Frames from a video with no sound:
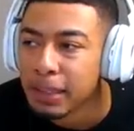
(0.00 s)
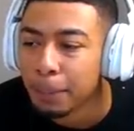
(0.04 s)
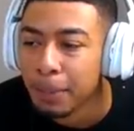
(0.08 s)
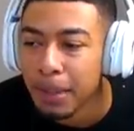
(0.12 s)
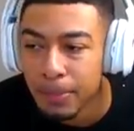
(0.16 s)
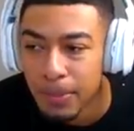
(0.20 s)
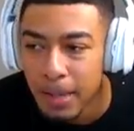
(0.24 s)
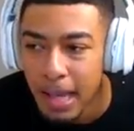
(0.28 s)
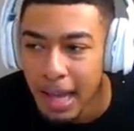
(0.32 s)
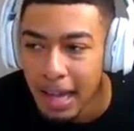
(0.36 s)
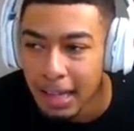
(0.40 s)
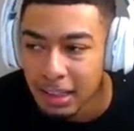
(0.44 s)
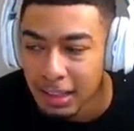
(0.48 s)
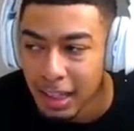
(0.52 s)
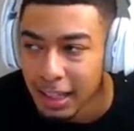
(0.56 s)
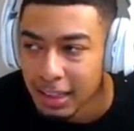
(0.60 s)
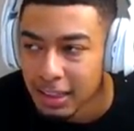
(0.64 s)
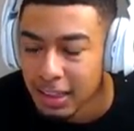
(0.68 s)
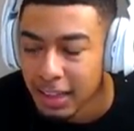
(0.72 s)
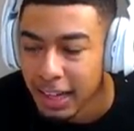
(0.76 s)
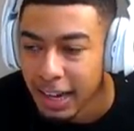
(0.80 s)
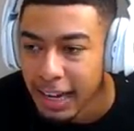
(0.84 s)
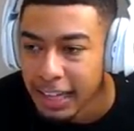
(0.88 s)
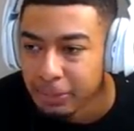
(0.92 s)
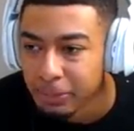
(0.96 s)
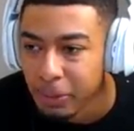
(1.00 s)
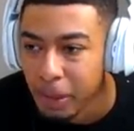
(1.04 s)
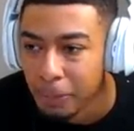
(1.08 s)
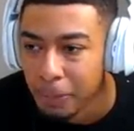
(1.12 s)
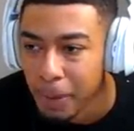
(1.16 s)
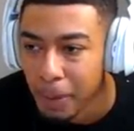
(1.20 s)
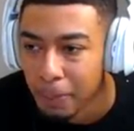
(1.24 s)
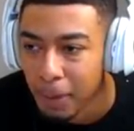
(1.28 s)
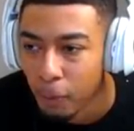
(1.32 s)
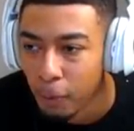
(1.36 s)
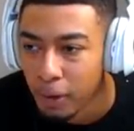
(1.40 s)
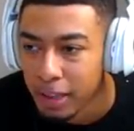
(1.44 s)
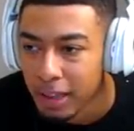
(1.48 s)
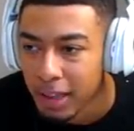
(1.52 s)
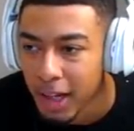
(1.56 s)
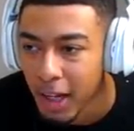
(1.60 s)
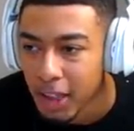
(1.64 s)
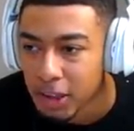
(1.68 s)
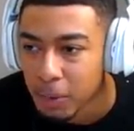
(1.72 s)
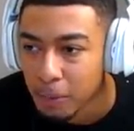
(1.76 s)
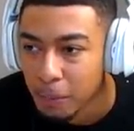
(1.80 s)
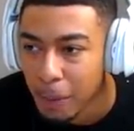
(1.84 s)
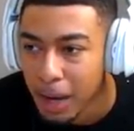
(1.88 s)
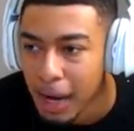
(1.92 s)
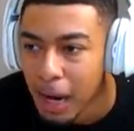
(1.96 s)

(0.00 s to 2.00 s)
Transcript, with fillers: And people ask, actually ask me about my win-loss.